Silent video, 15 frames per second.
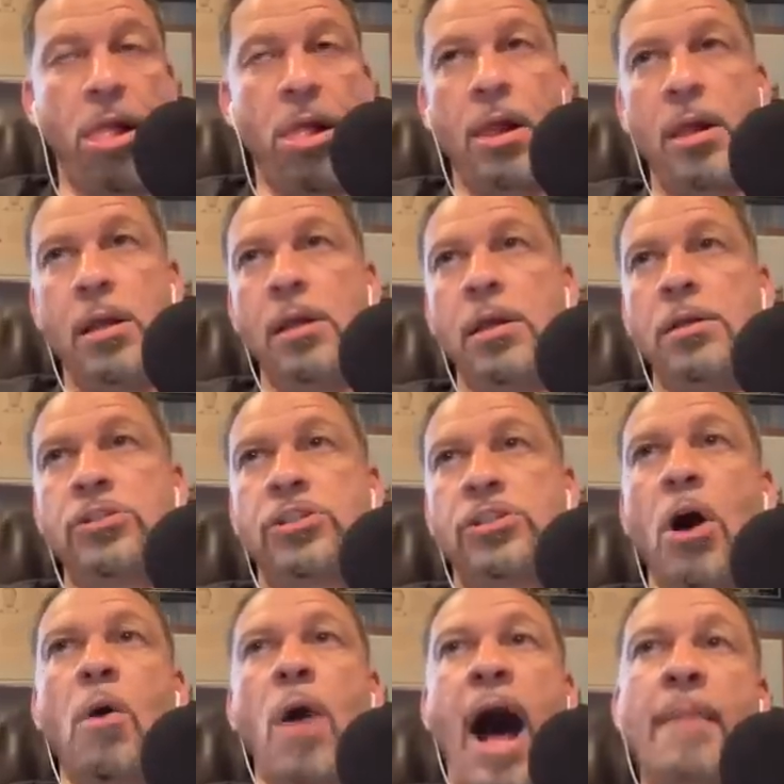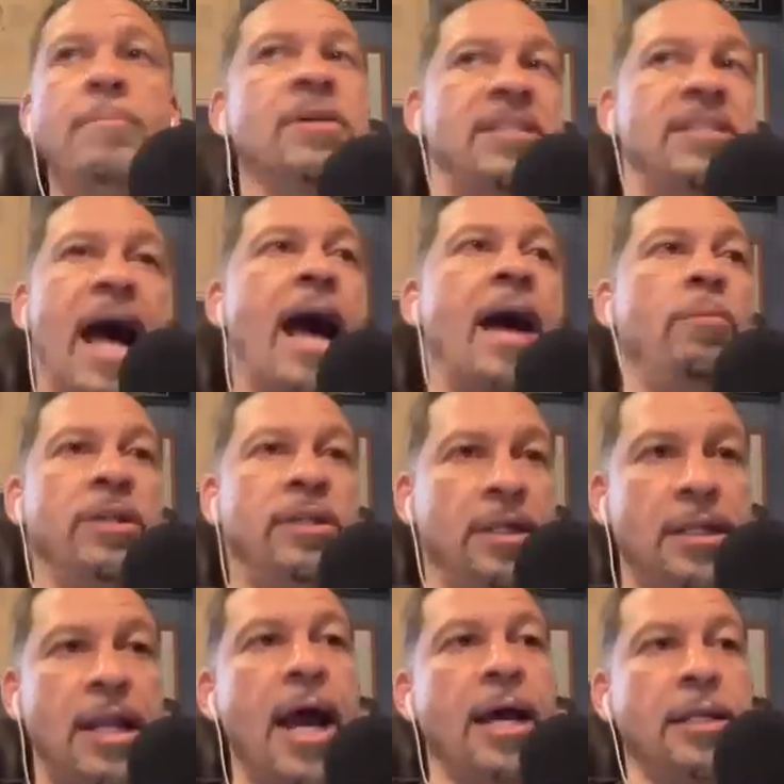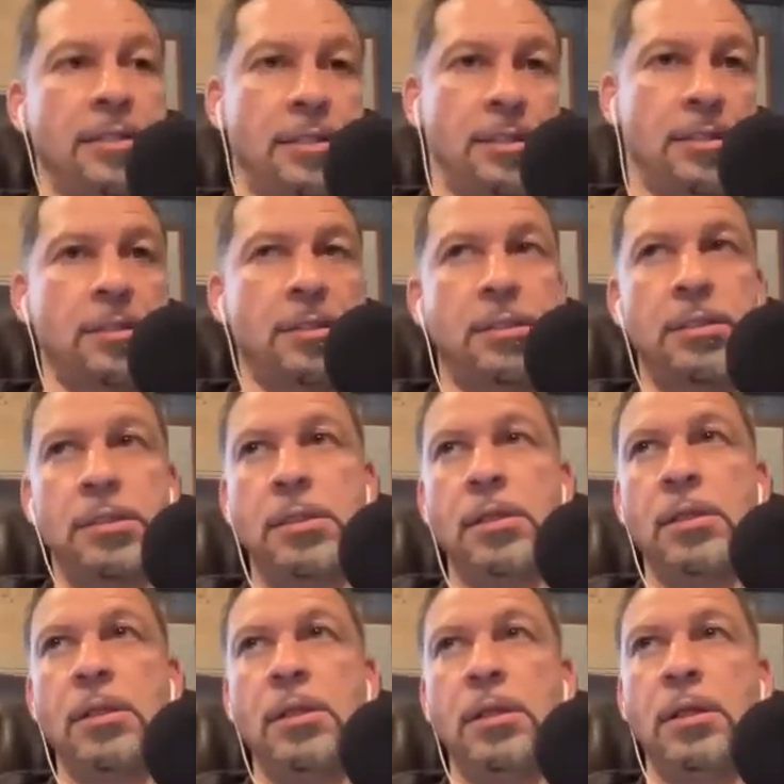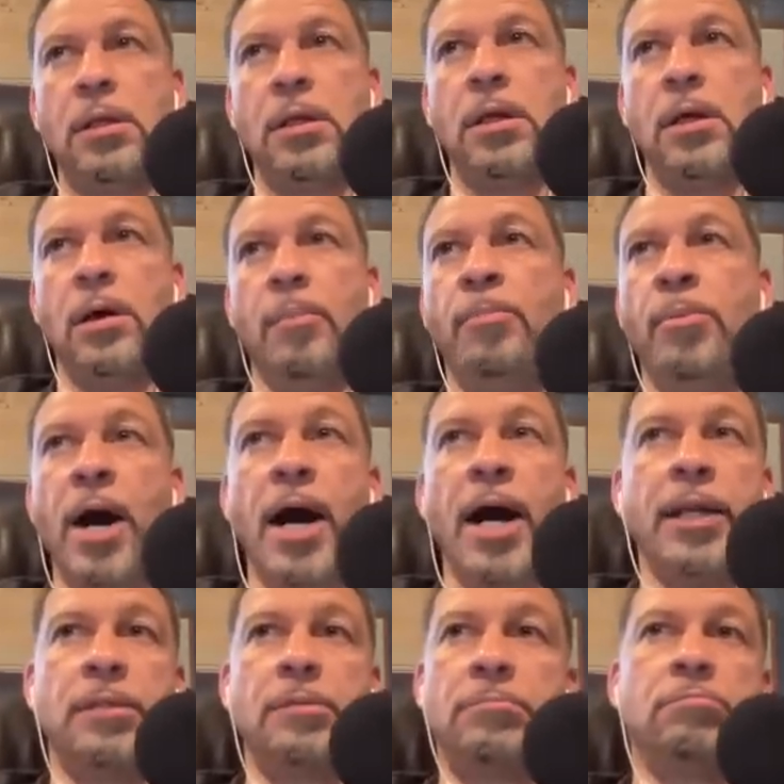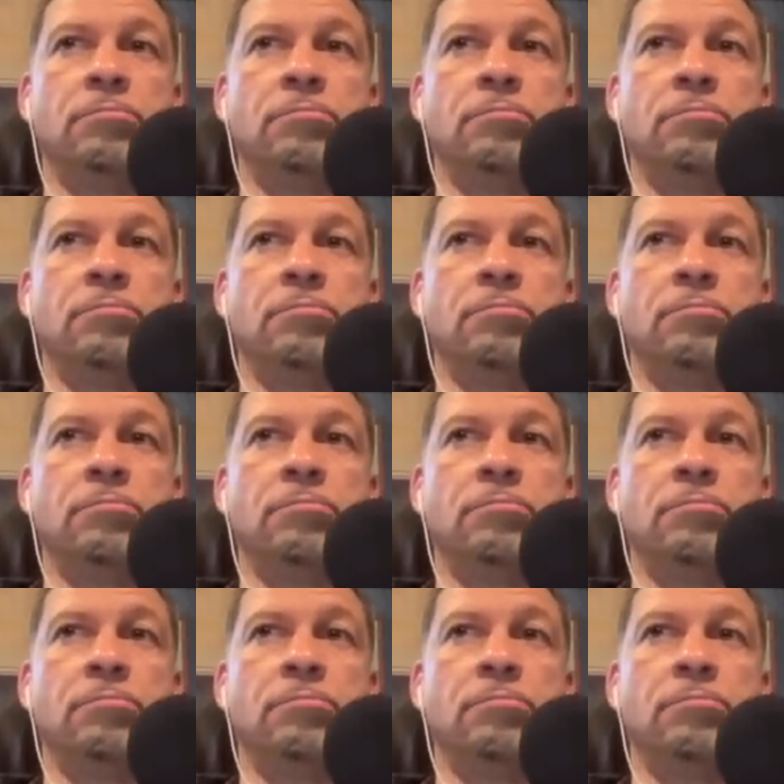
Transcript: So I'm going to sign with the Nets. But